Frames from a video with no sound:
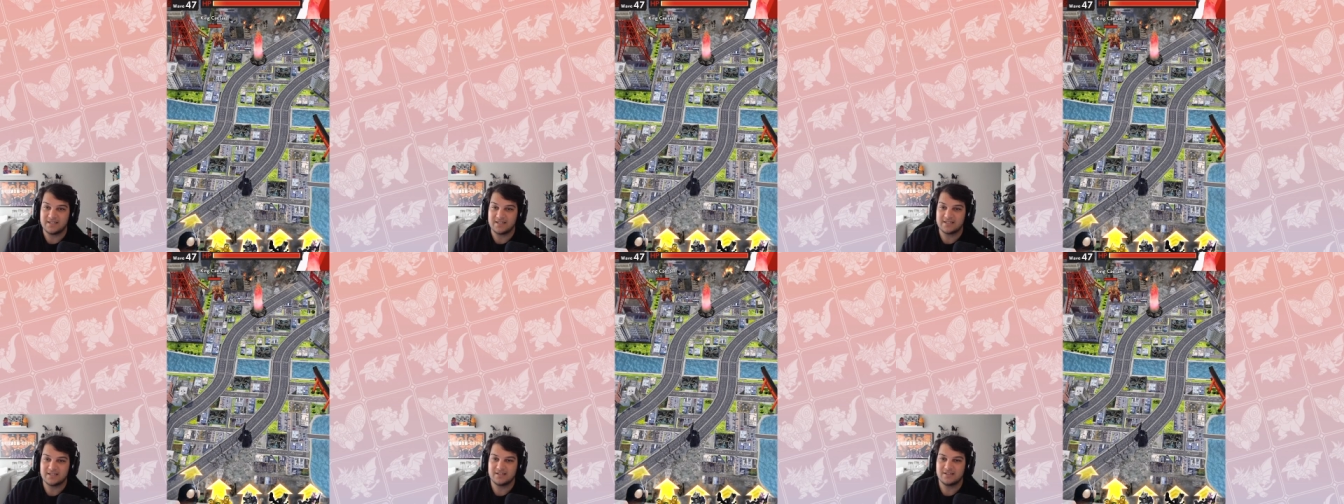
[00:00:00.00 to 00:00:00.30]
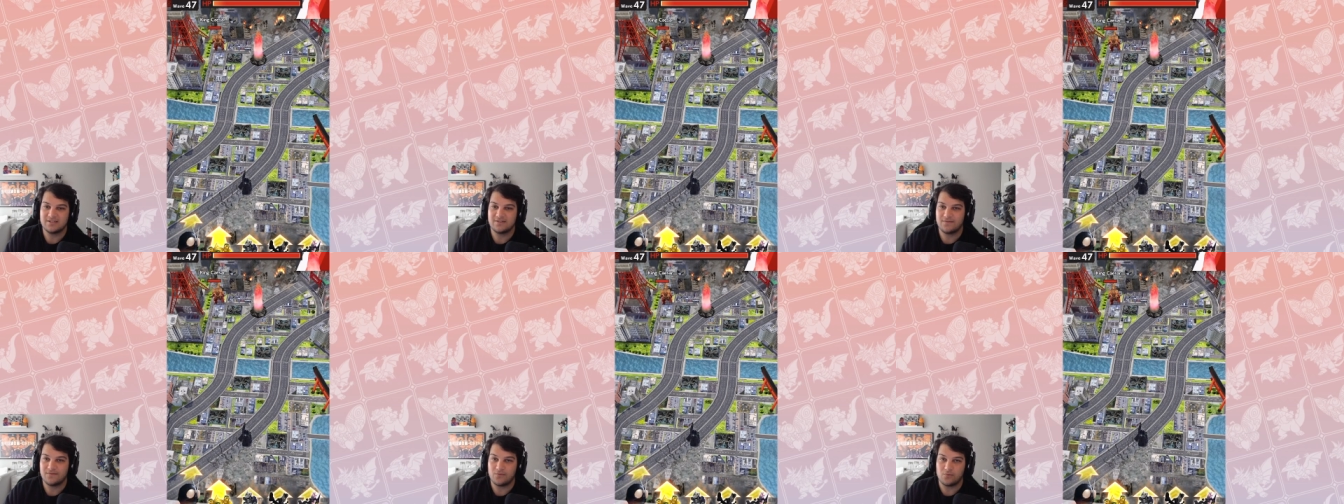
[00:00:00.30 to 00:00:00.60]

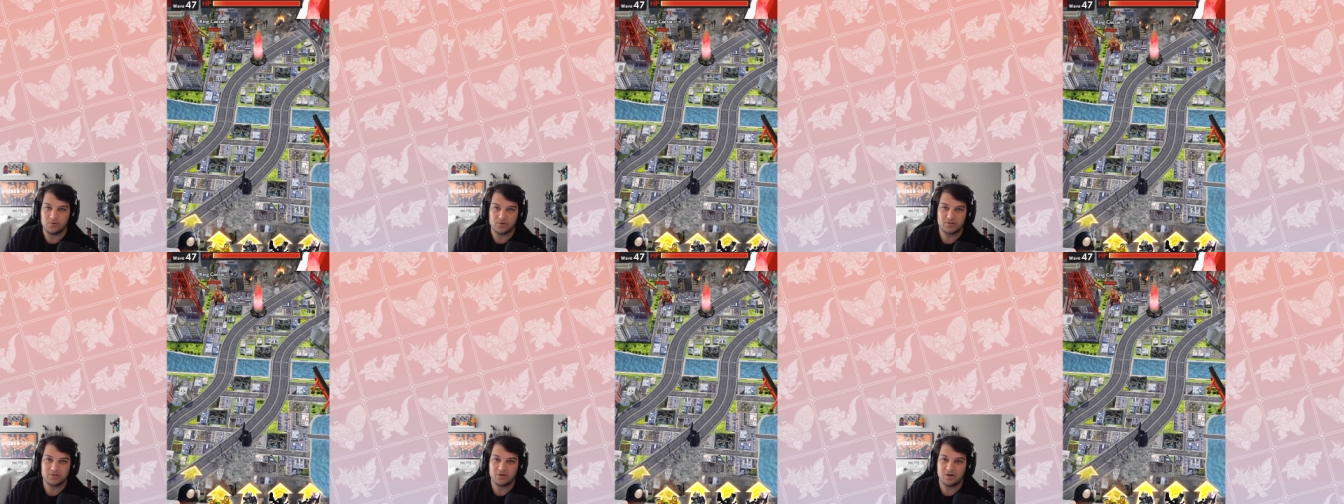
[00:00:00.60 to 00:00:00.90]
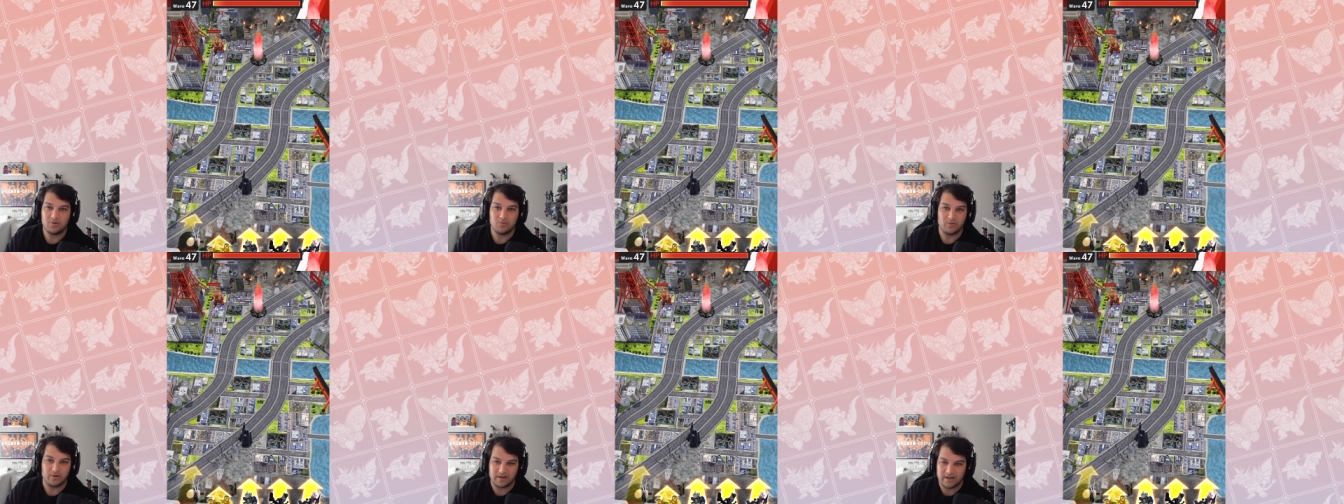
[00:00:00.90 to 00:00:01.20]
season's four
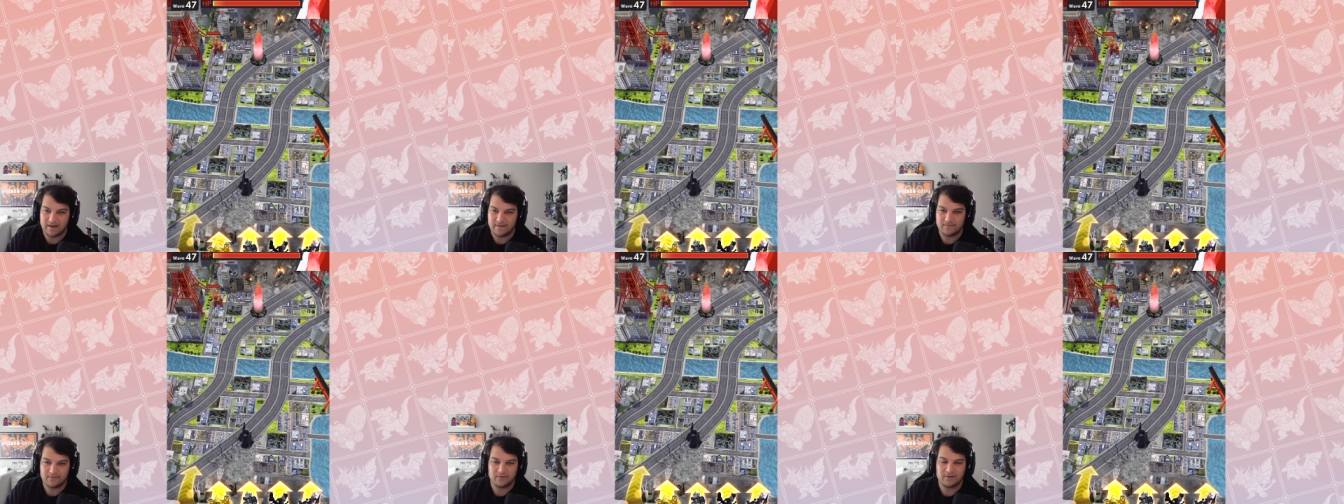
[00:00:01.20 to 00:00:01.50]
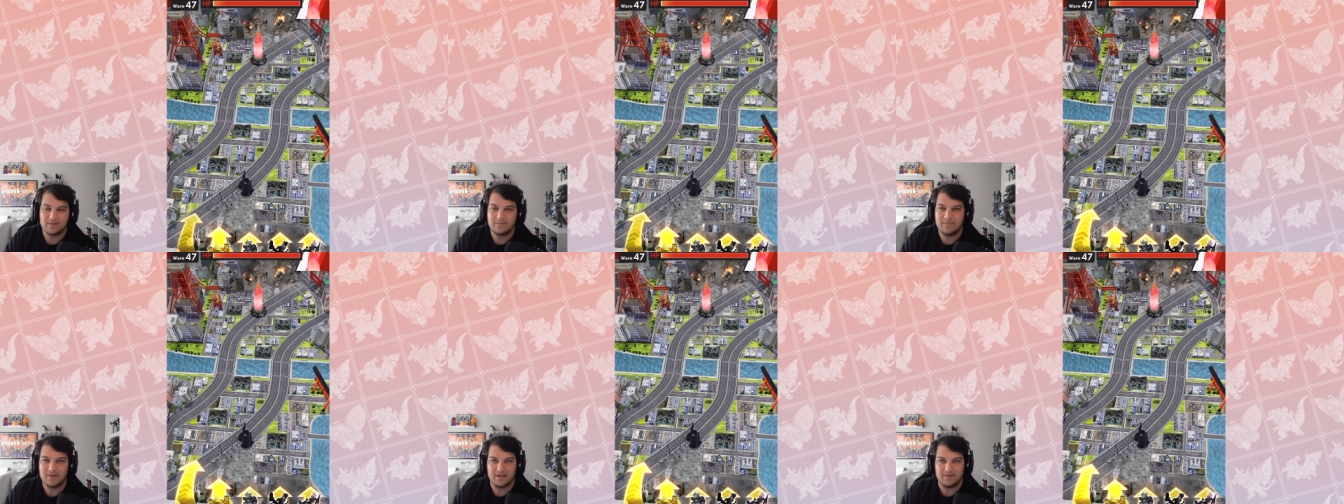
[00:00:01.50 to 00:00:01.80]
star,
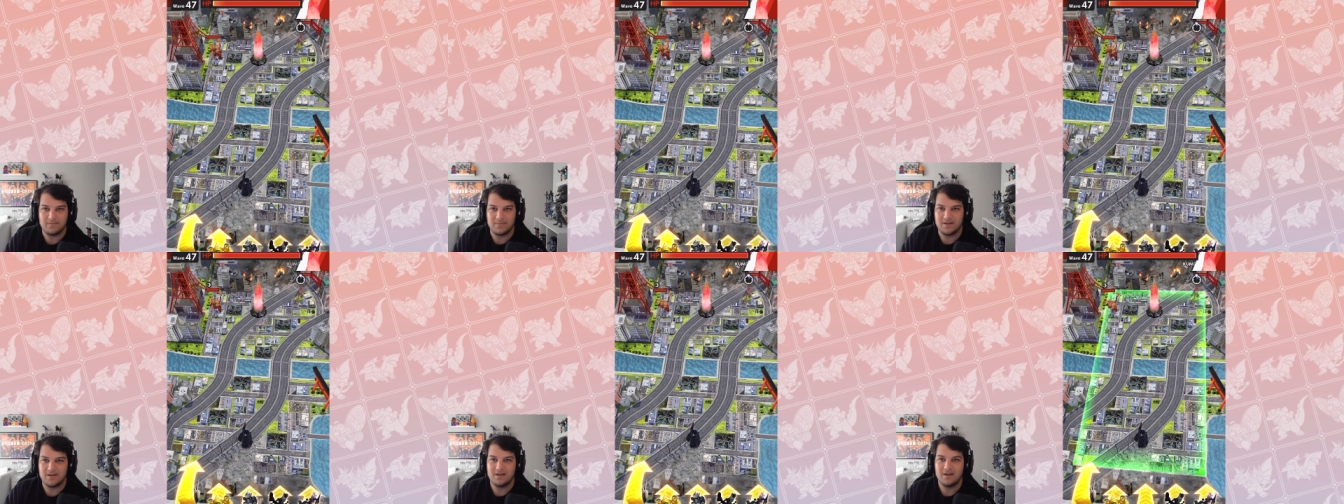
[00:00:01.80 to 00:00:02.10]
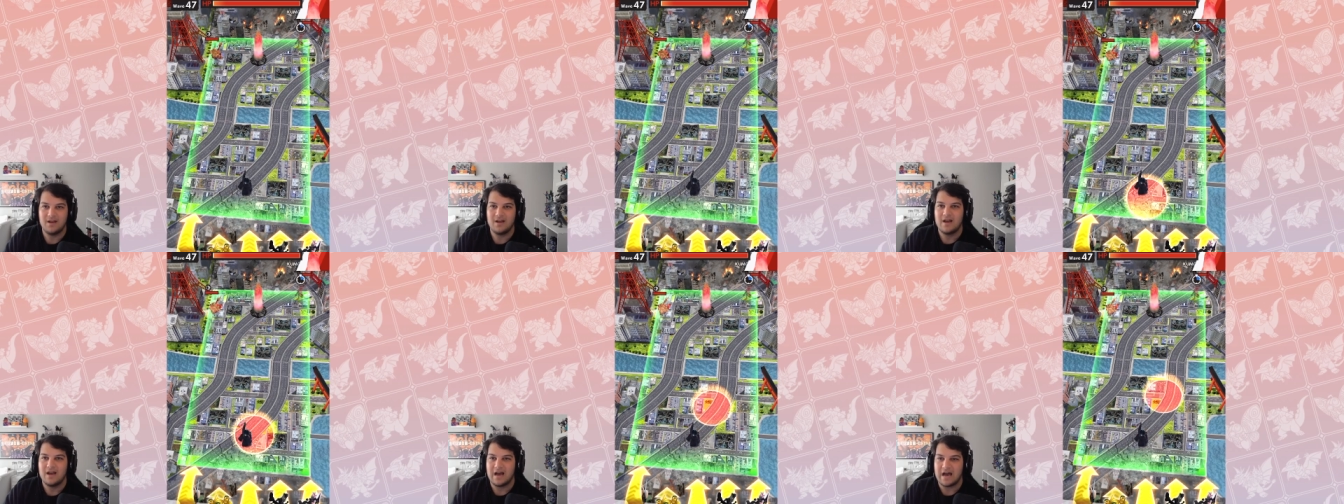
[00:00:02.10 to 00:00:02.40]
whatever it may
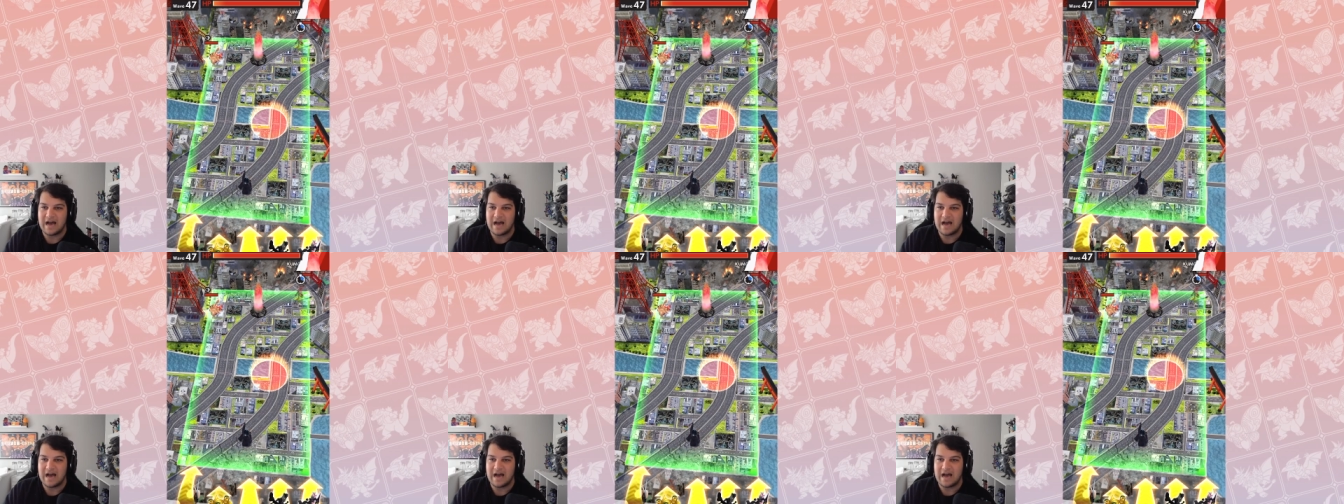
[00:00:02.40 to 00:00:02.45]
be,